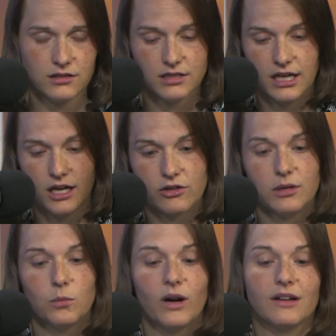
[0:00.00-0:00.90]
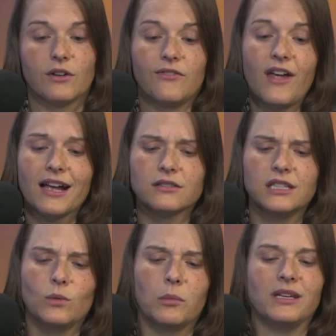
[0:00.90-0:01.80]
it's an acronym, whatever,
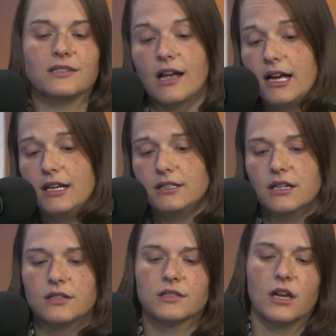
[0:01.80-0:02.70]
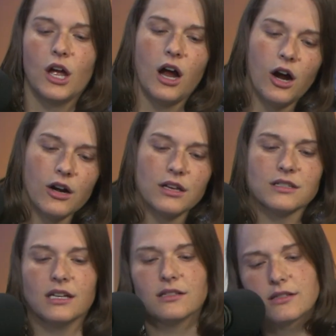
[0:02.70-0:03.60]
faculty will be scientists,
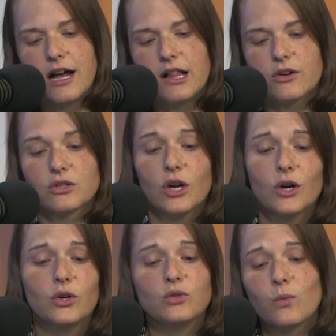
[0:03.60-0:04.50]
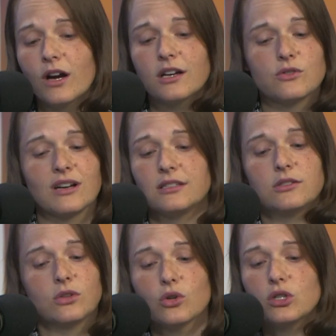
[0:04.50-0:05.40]
artists, and scholars whose work addresses
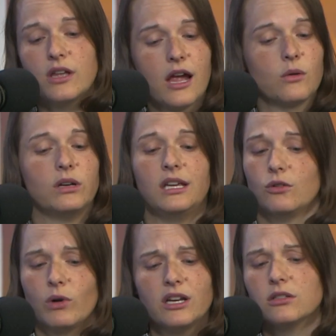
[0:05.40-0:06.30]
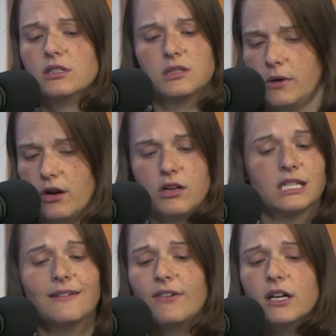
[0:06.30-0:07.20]
social equity and racial disparities
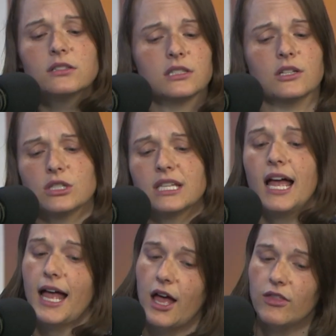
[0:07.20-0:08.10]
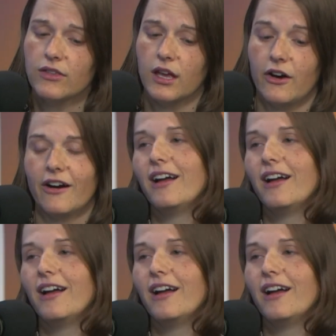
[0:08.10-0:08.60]
in fields such as healthcare,